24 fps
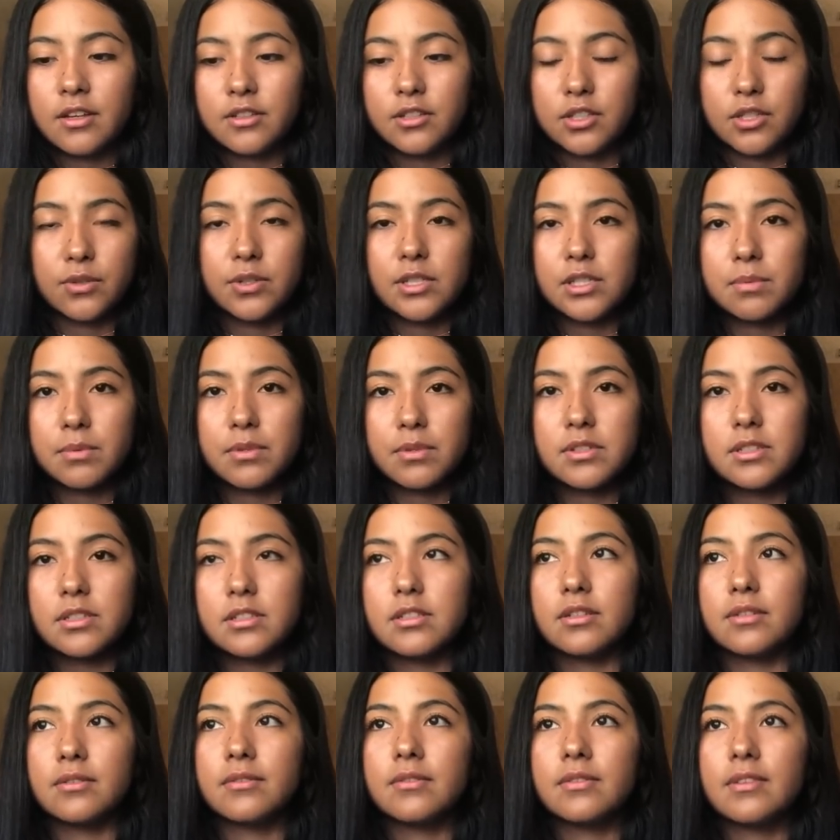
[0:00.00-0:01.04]
do what you're supposed to
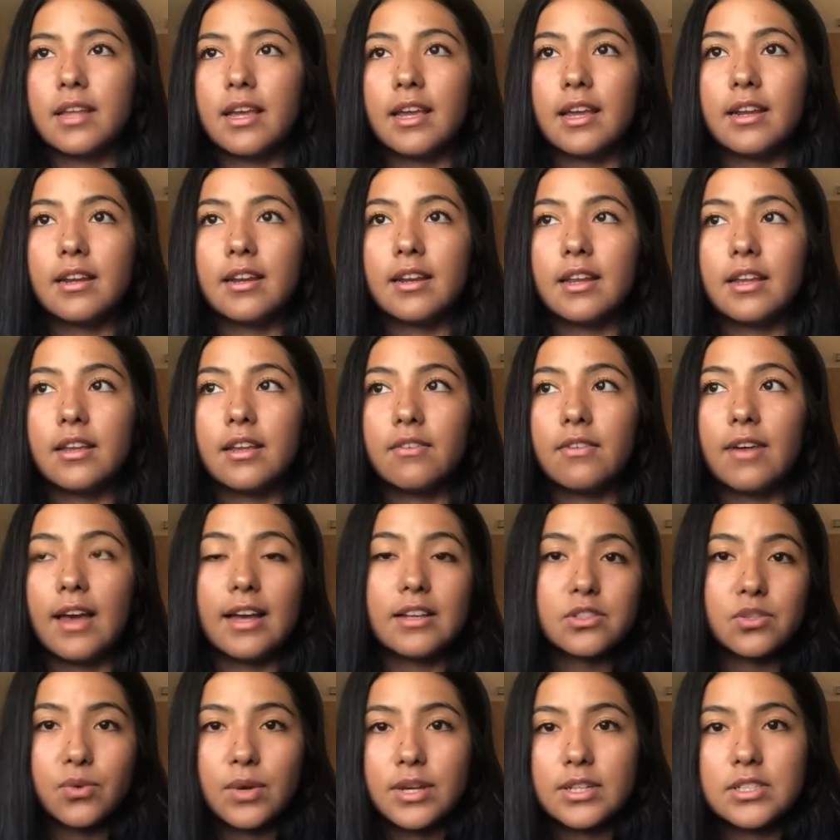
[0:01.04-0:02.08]
do and
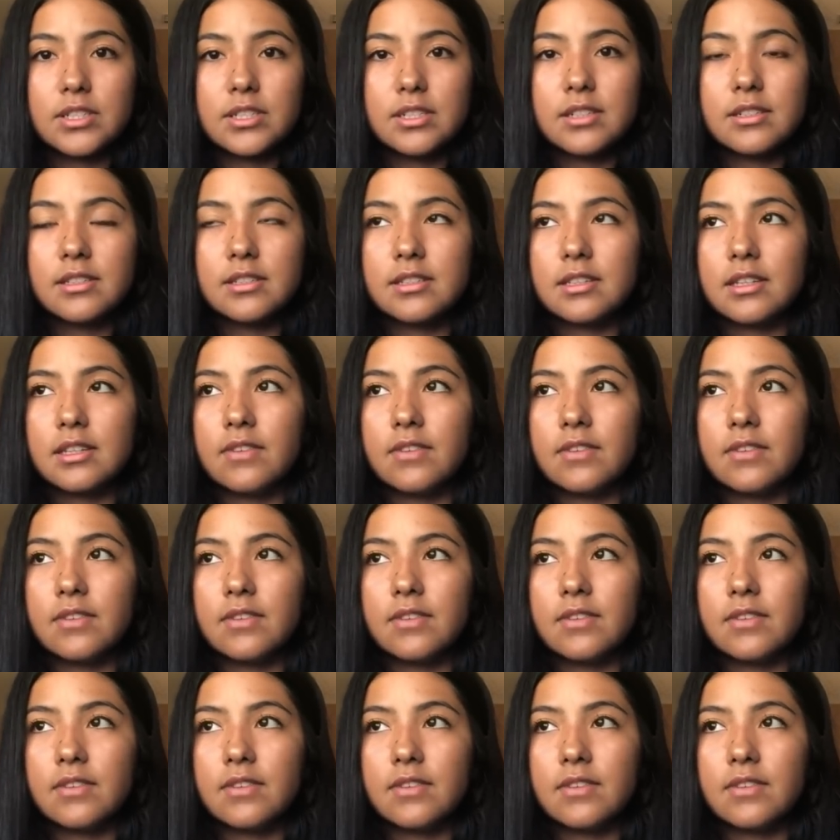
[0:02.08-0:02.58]
ask questions.